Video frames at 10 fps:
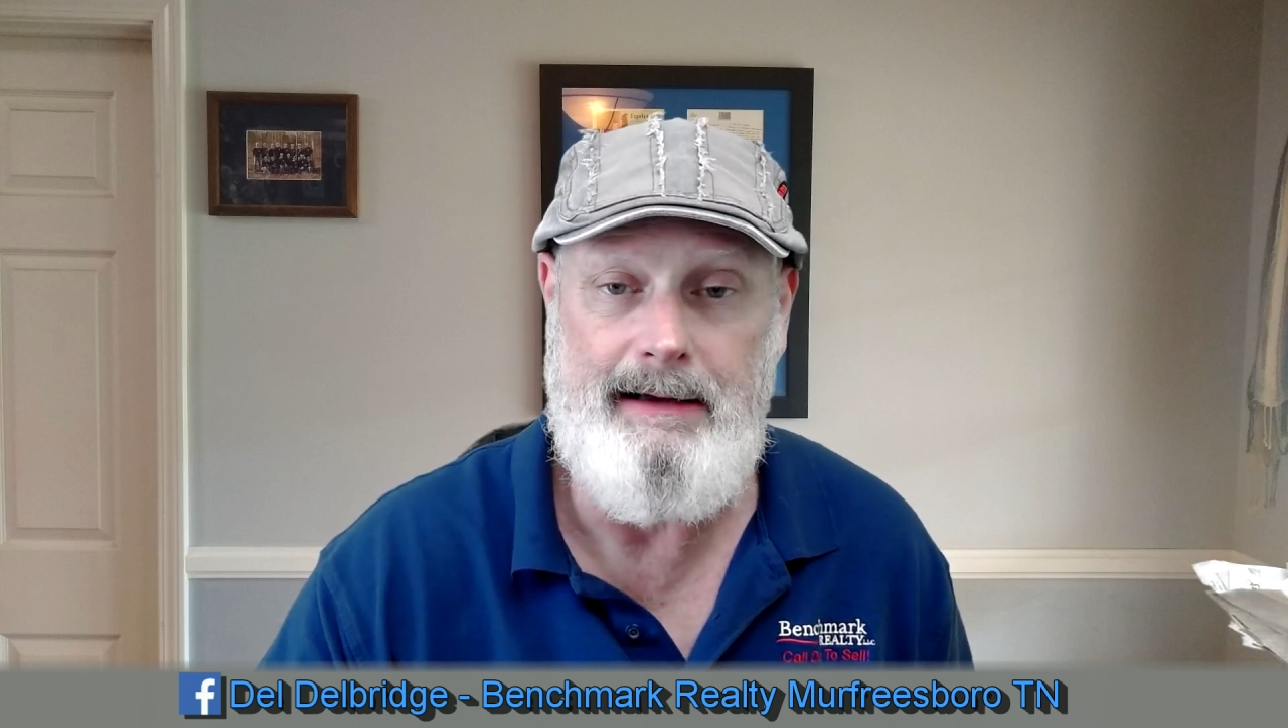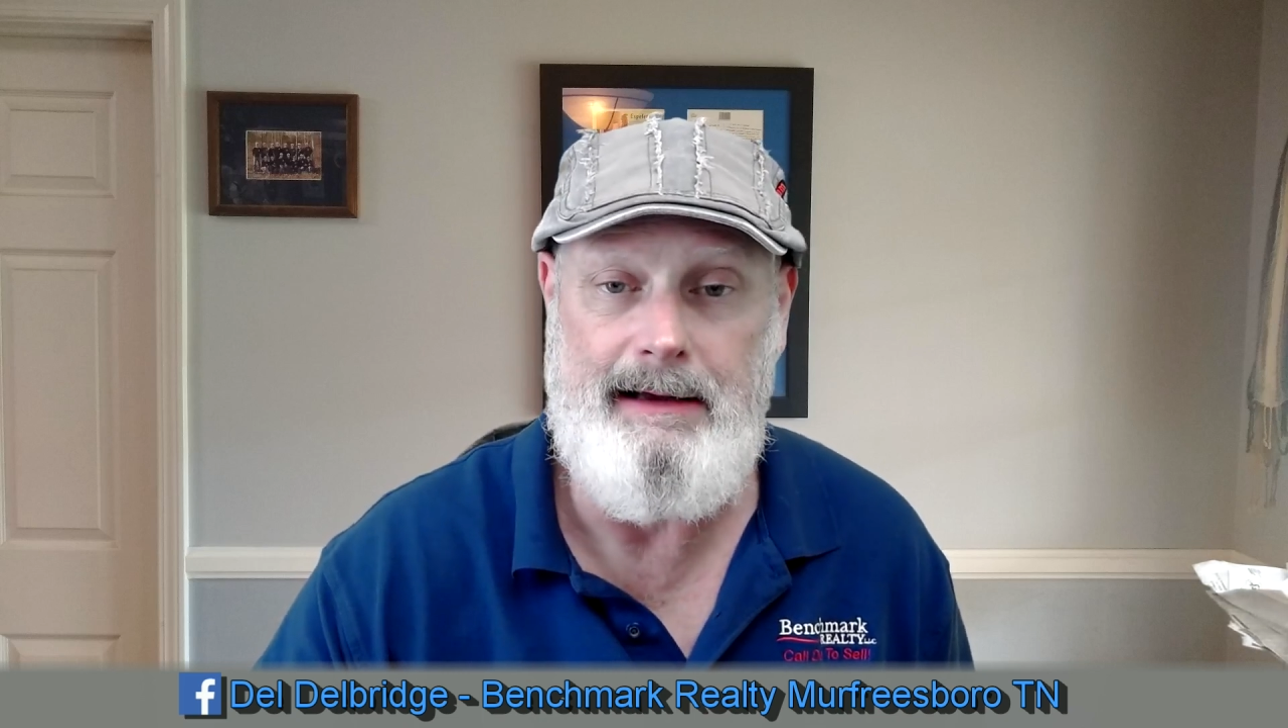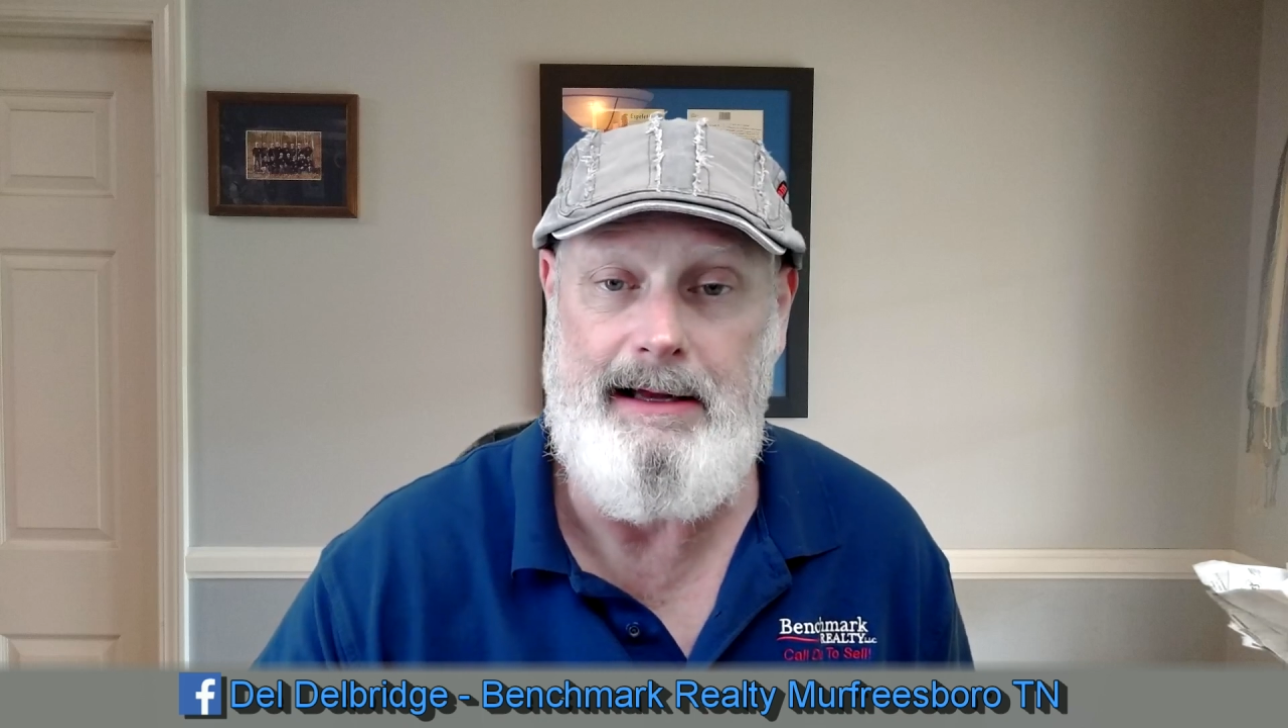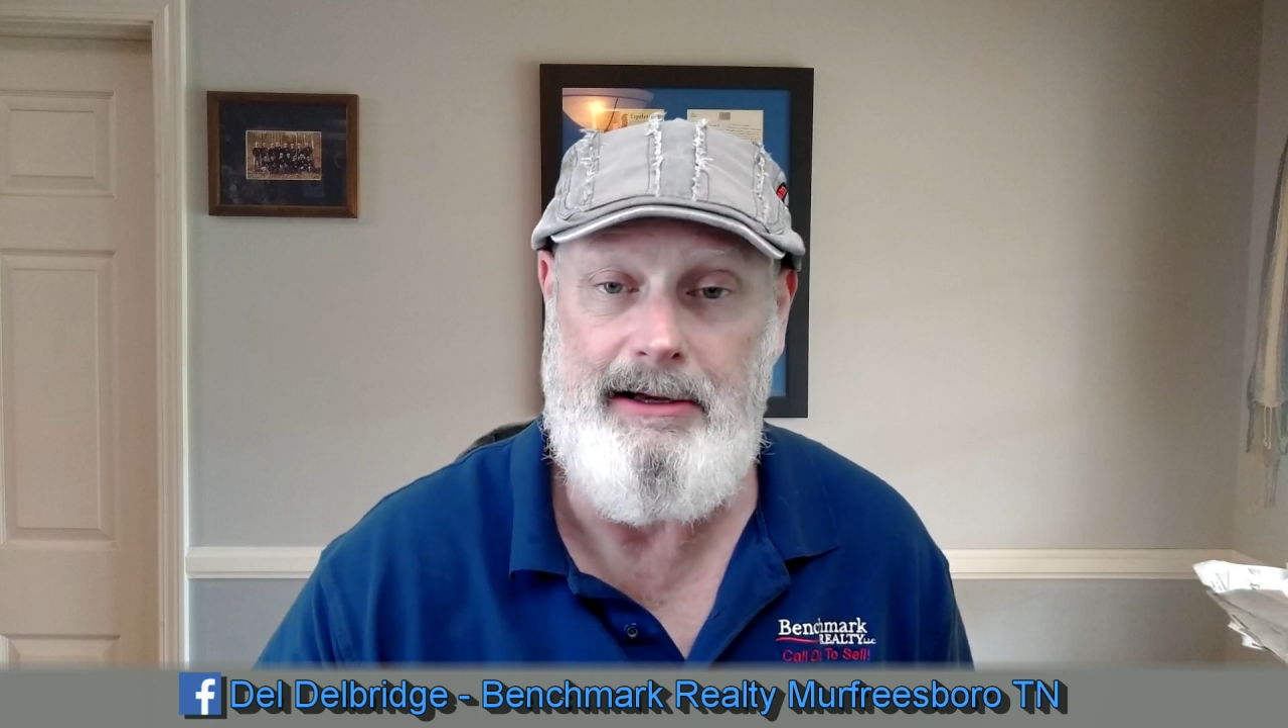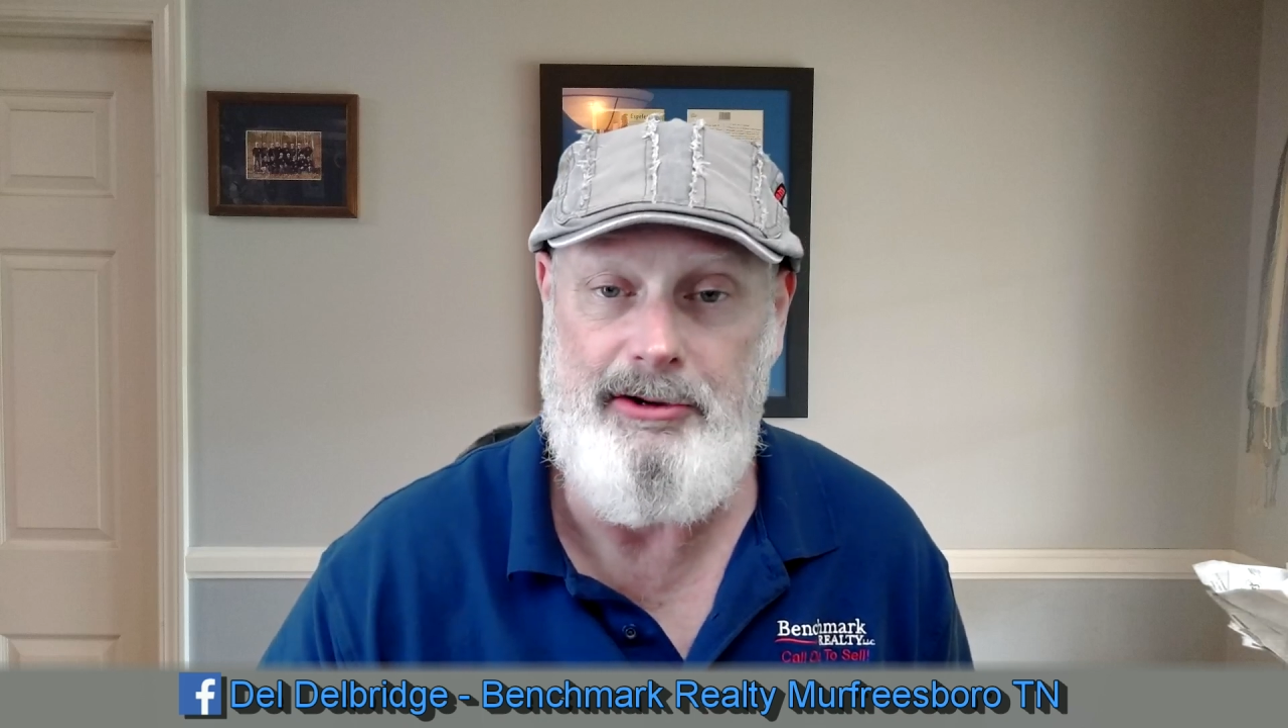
get